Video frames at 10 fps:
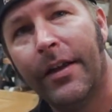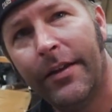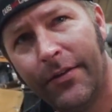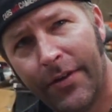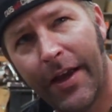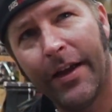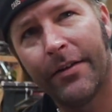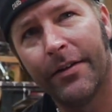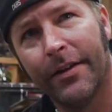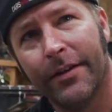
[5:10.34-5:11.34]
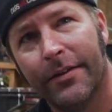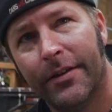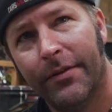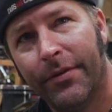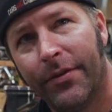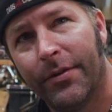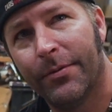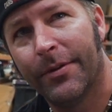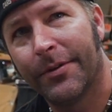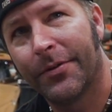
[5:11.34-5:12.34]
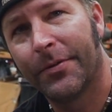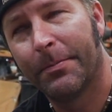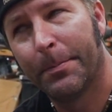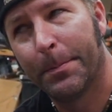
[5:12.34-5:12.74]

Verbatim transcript: Exactly, if it still works